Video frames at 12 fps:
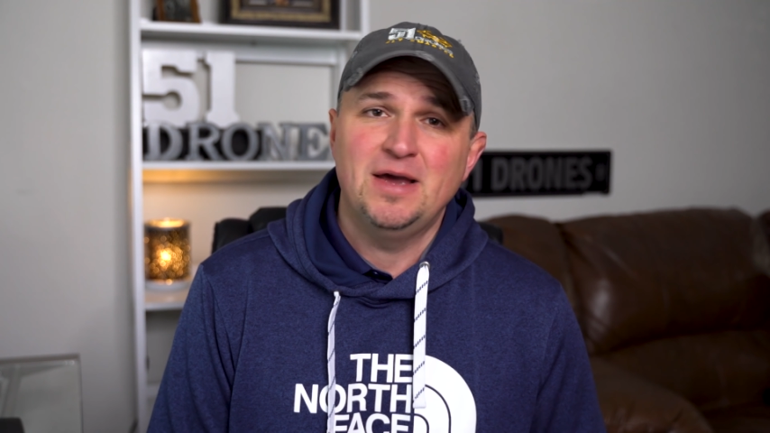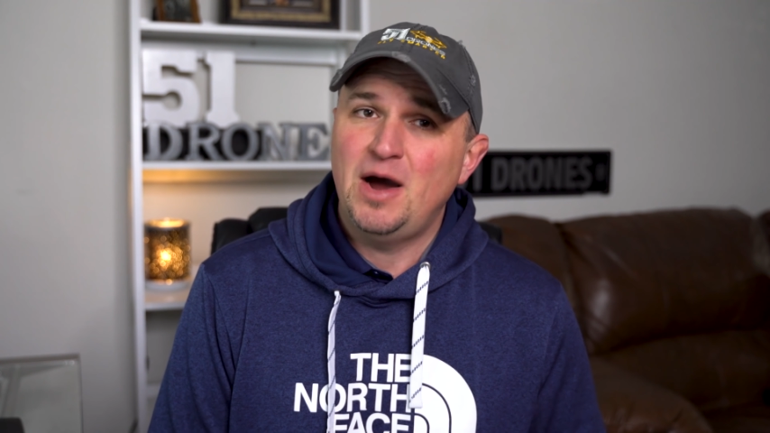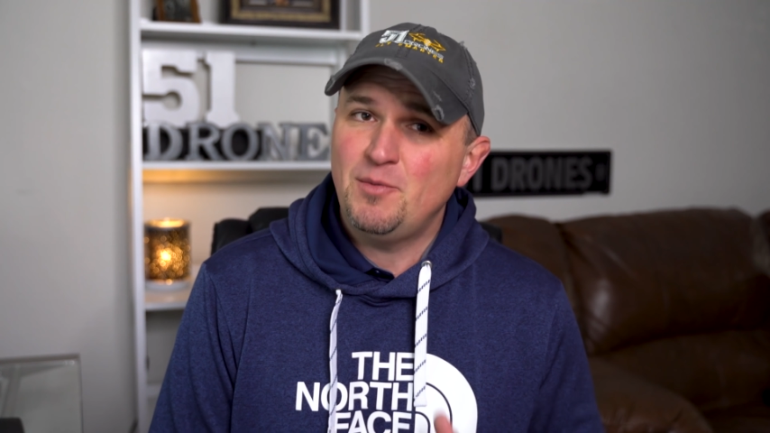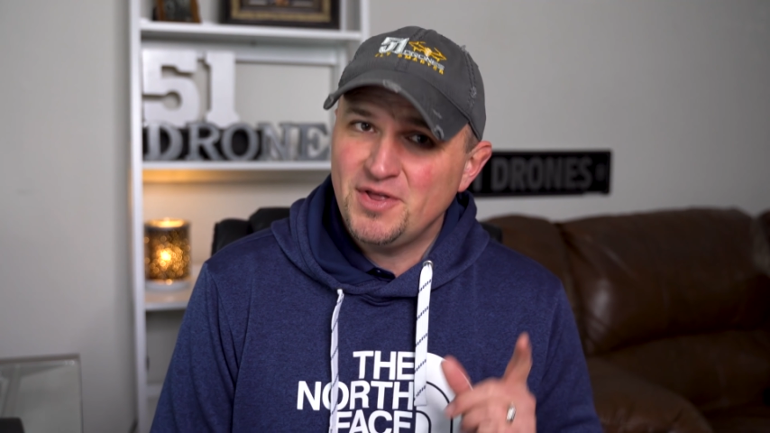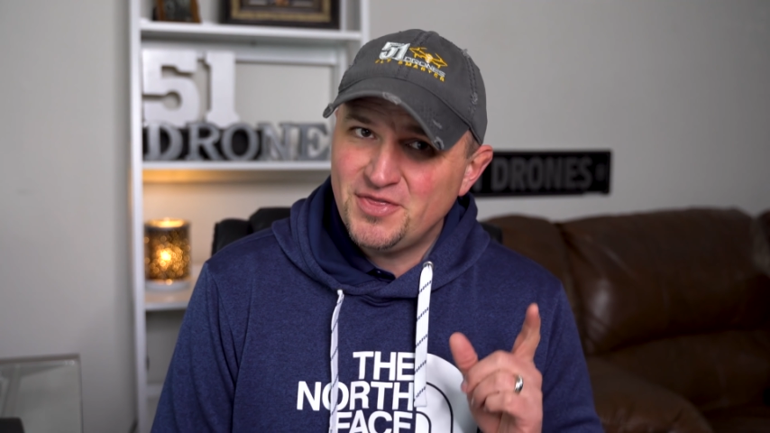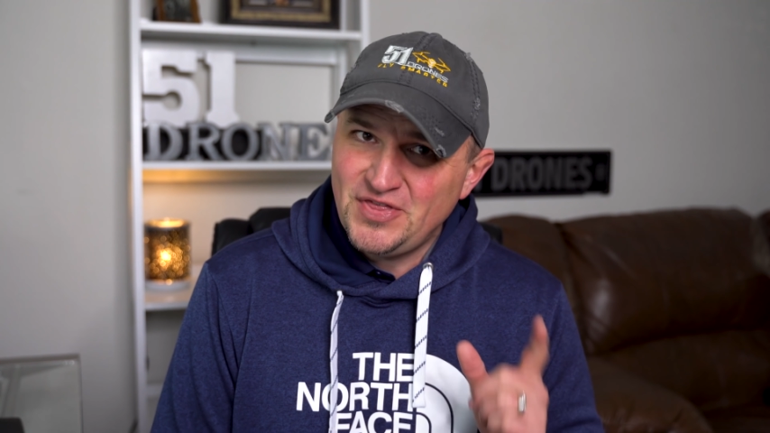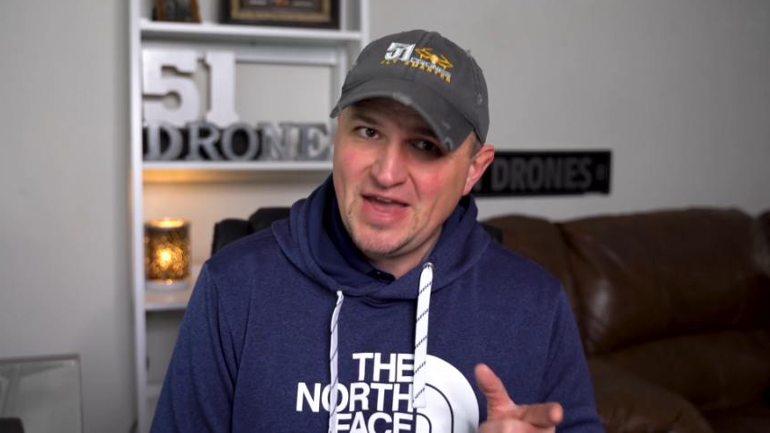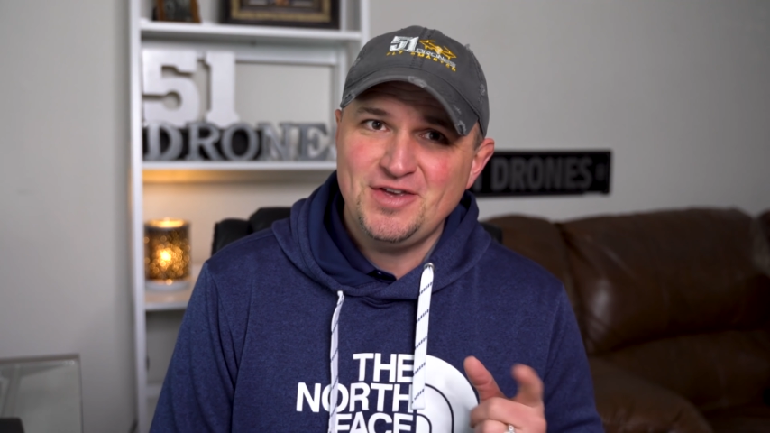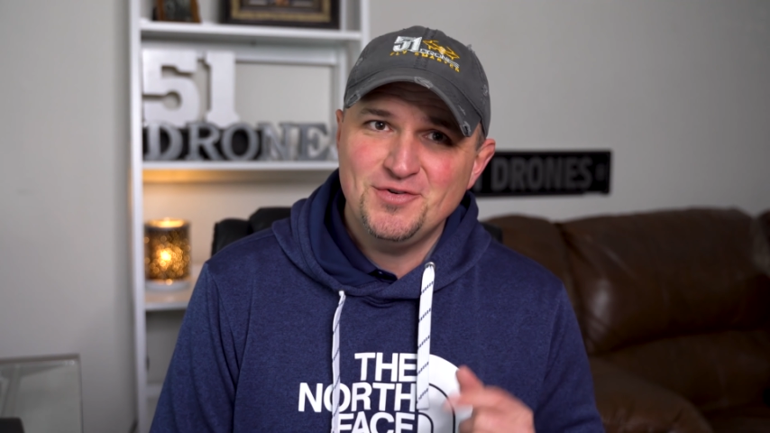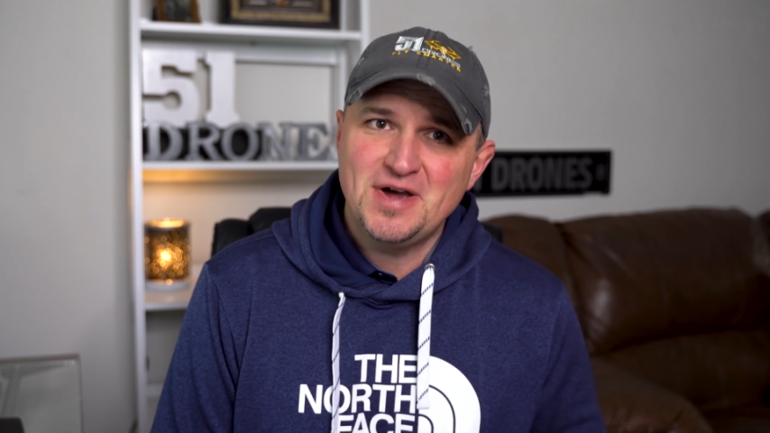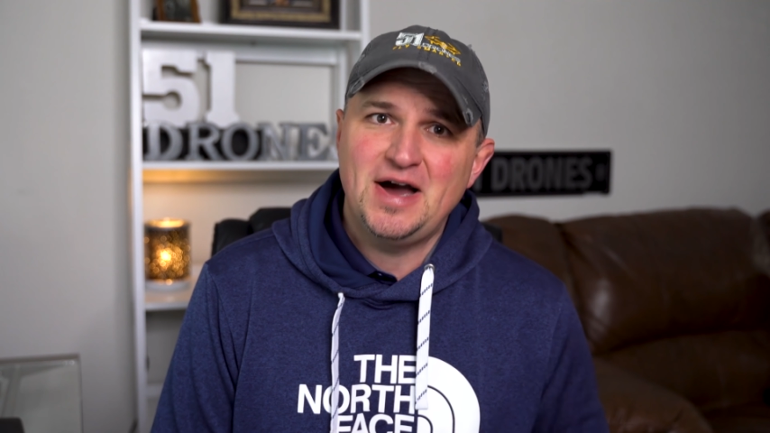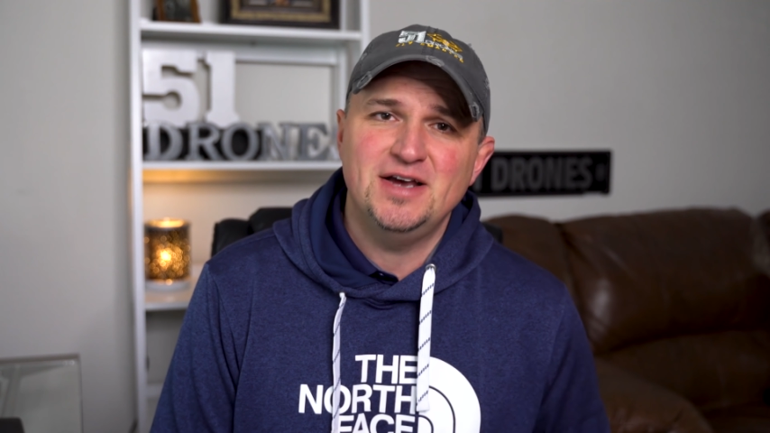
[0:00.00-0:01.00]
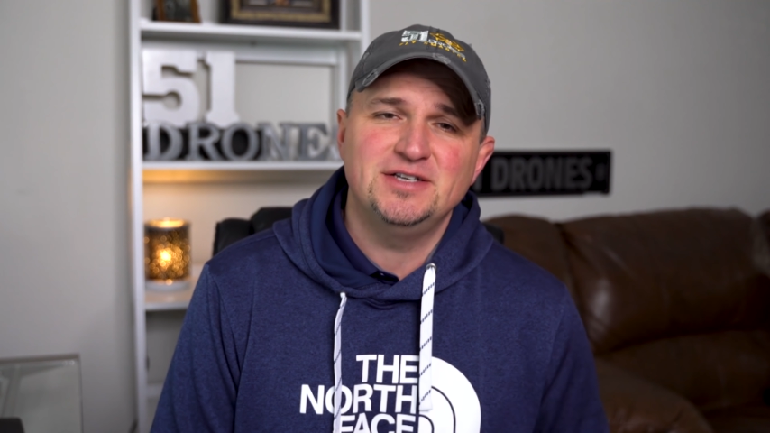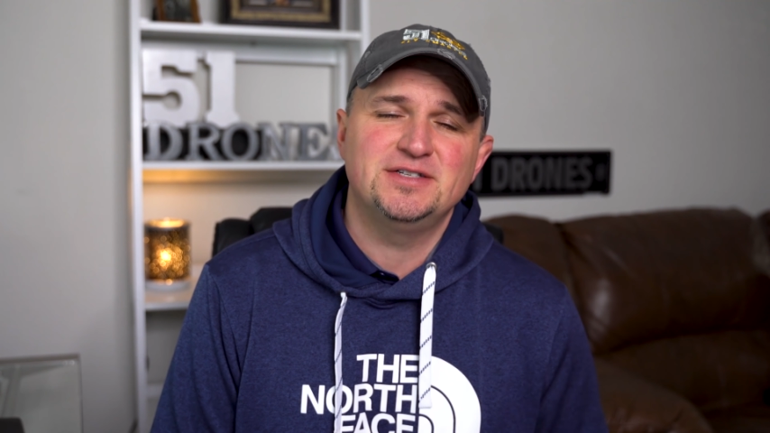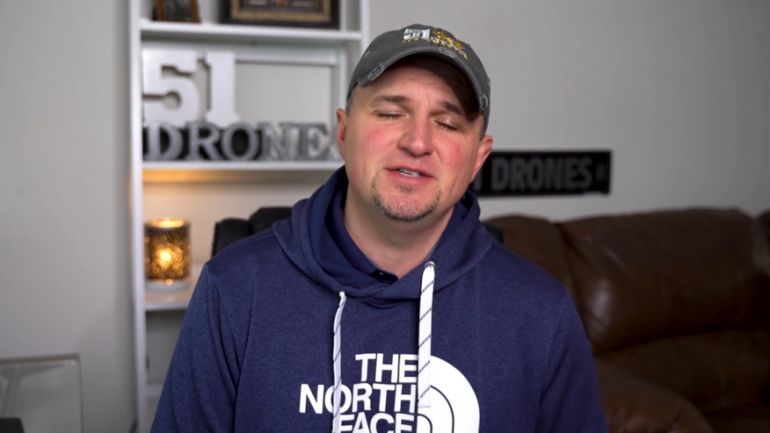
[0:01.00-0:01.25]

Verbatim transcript: I wanna thank Thank you guys